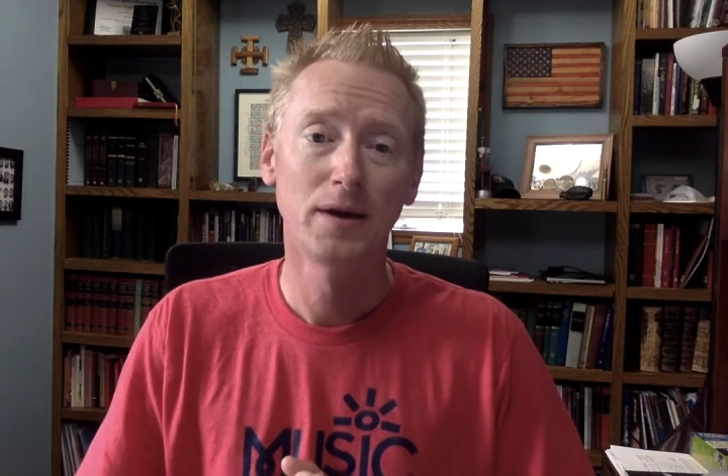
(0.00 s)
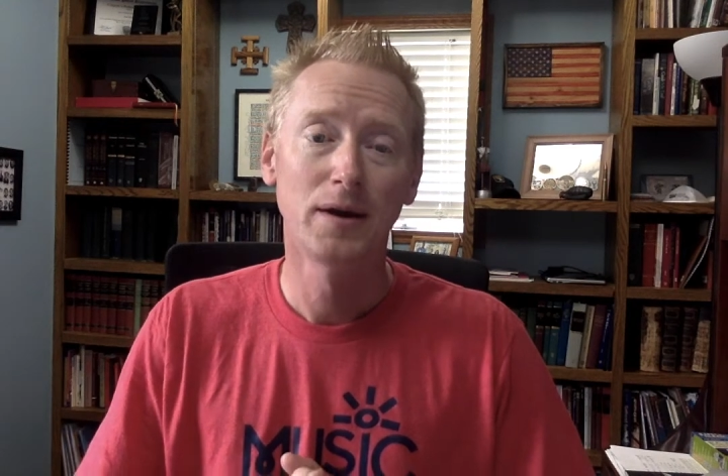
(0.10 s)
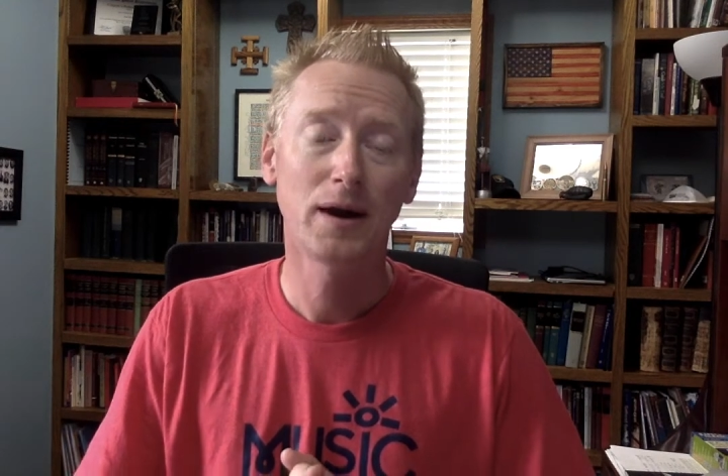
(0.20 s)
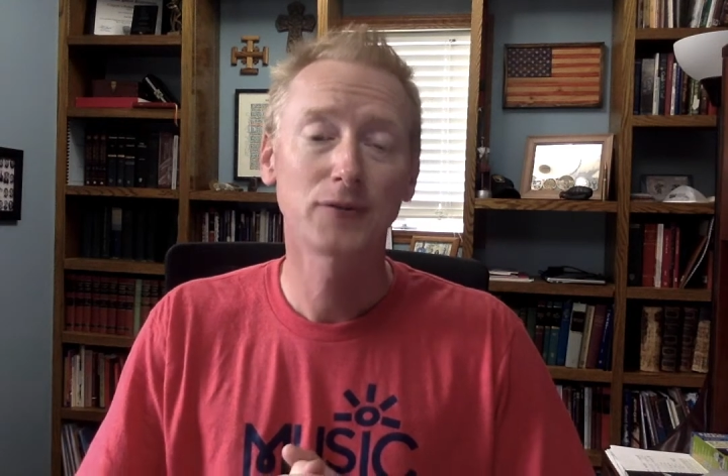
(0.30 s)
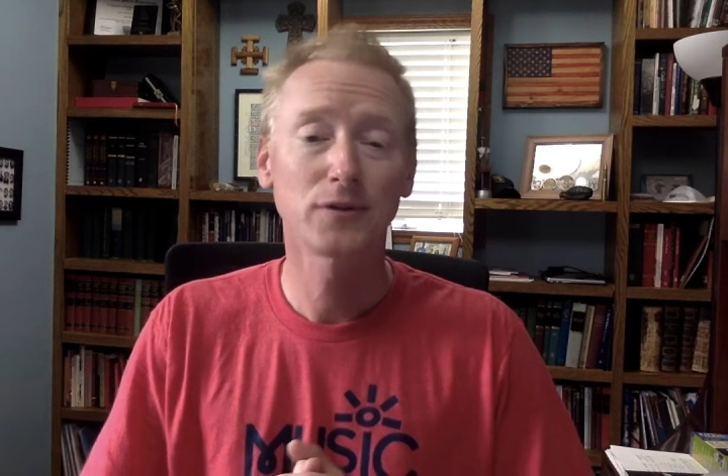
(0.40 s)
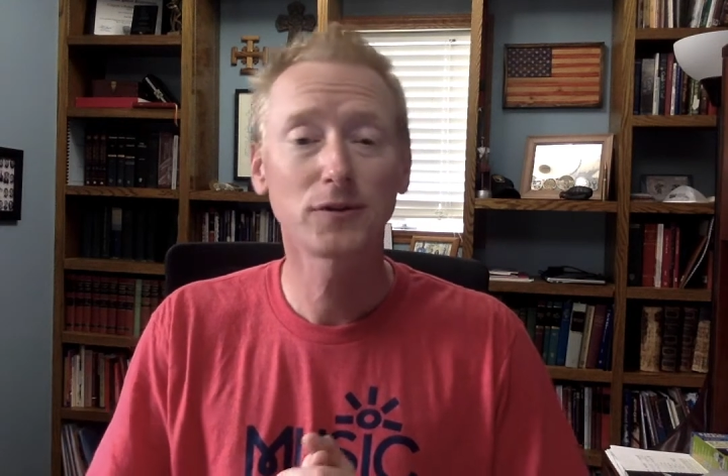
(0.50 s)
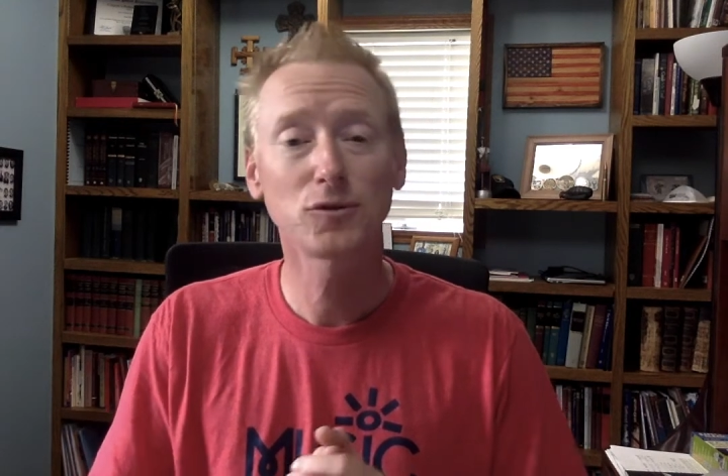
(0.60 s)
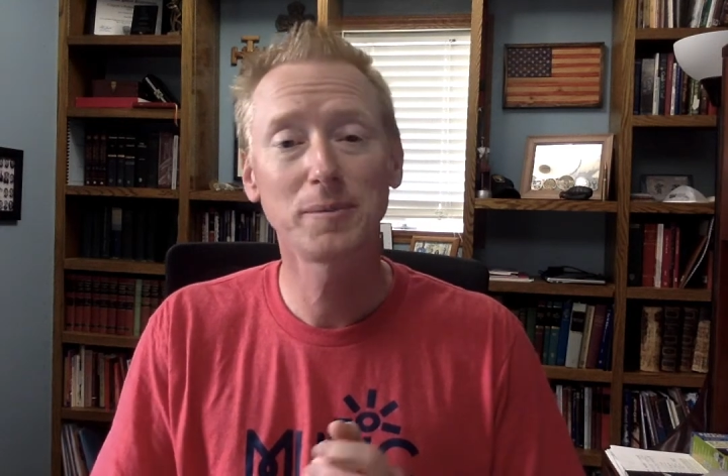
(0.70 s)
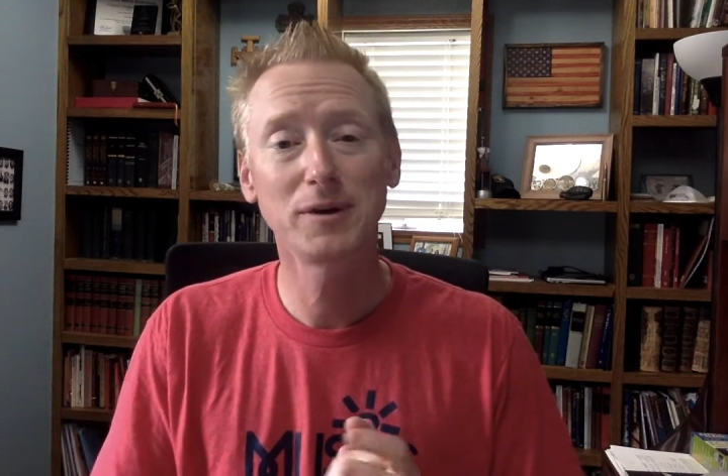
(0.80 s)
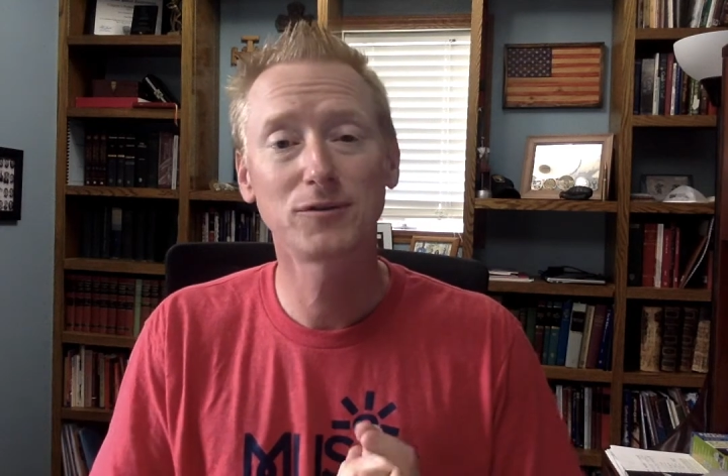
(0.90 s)
Uh, so this
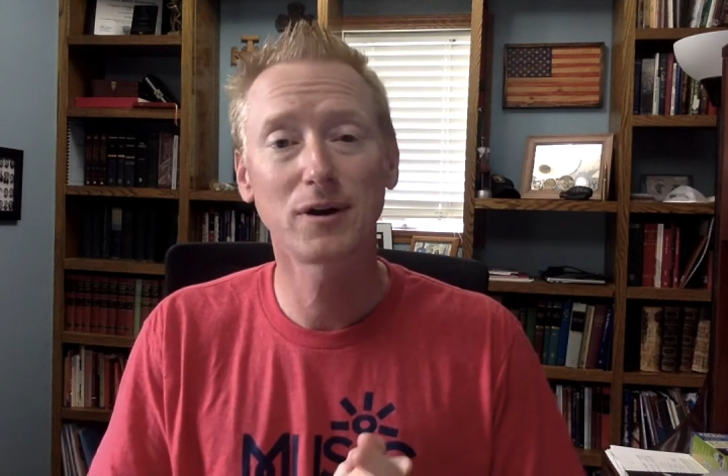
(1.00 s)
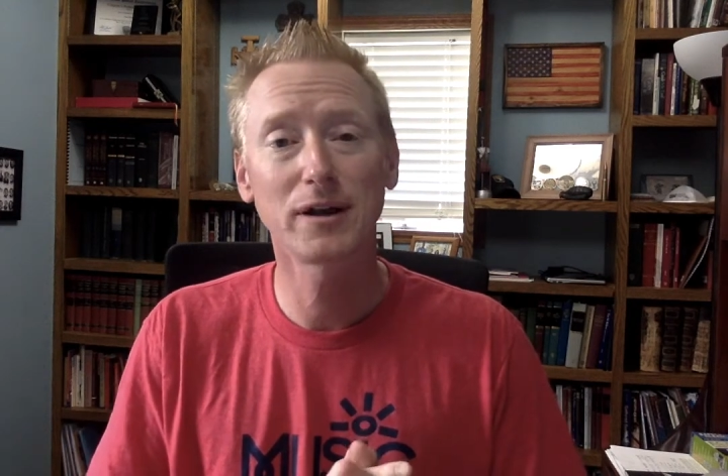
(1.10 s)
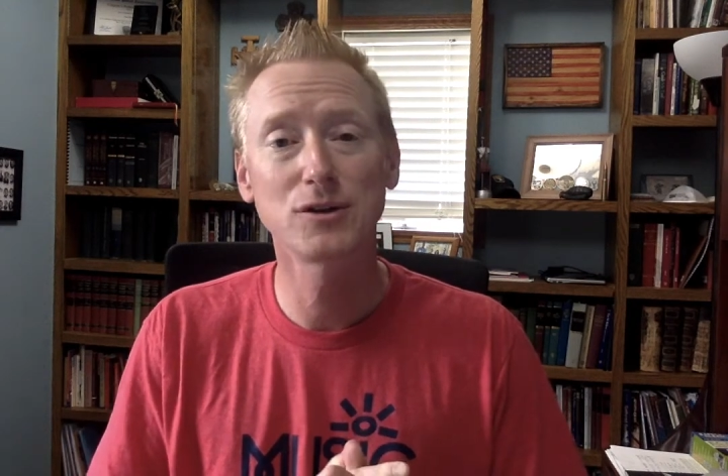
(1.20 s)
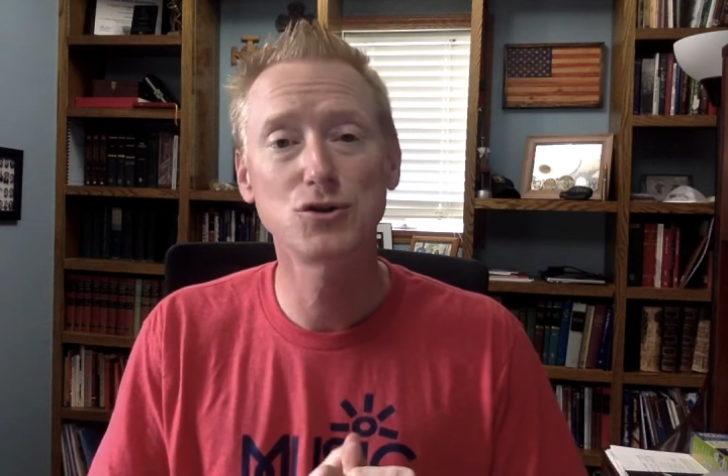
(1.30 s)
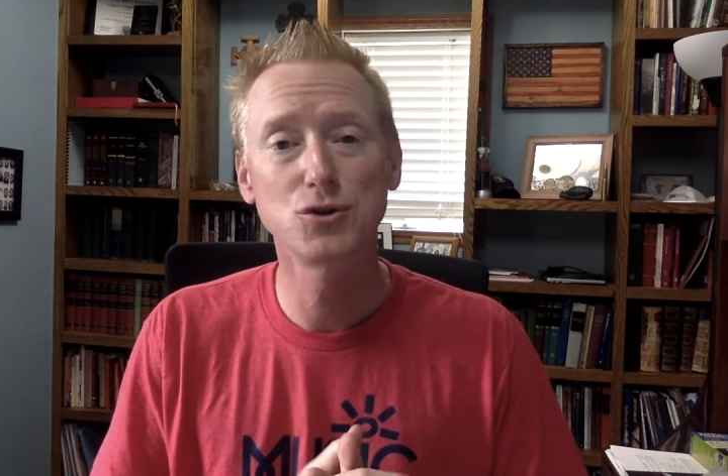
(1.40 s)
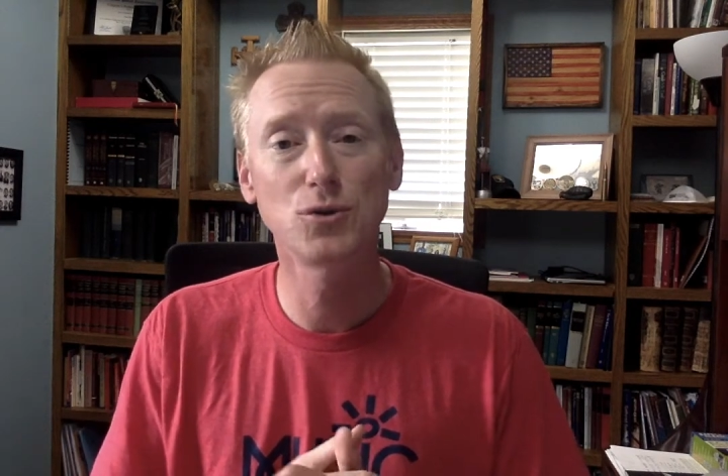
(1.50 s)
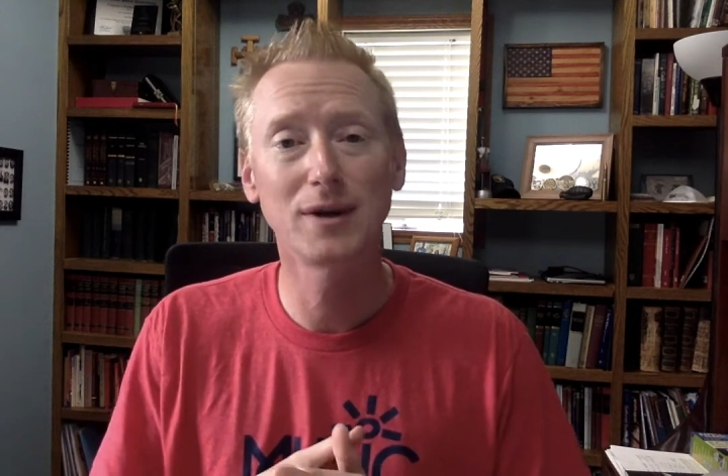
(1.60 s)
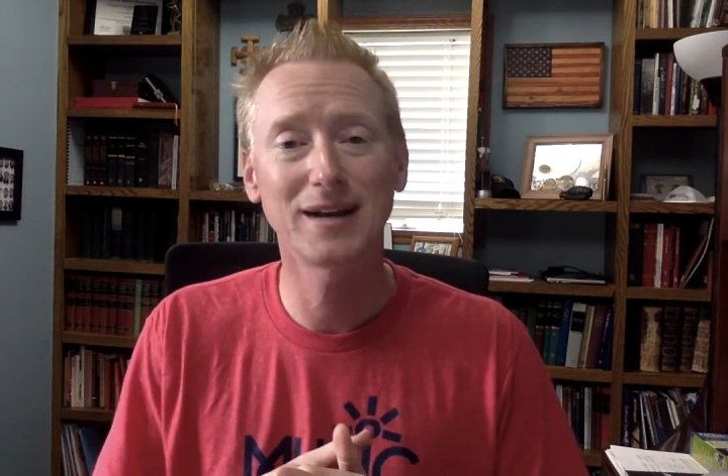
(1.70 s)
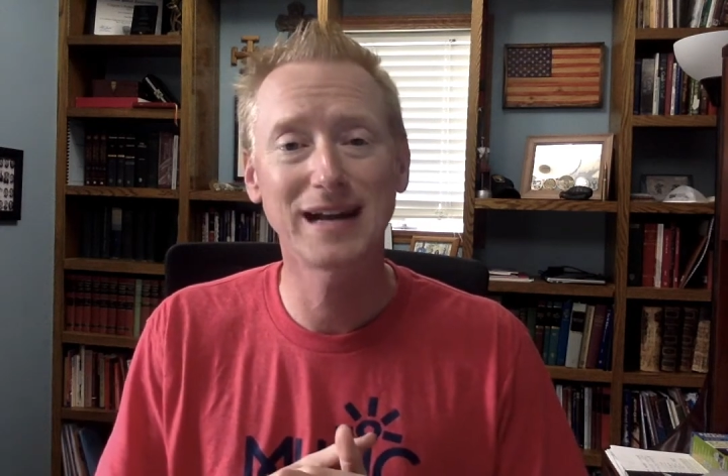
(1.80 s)
will be starting June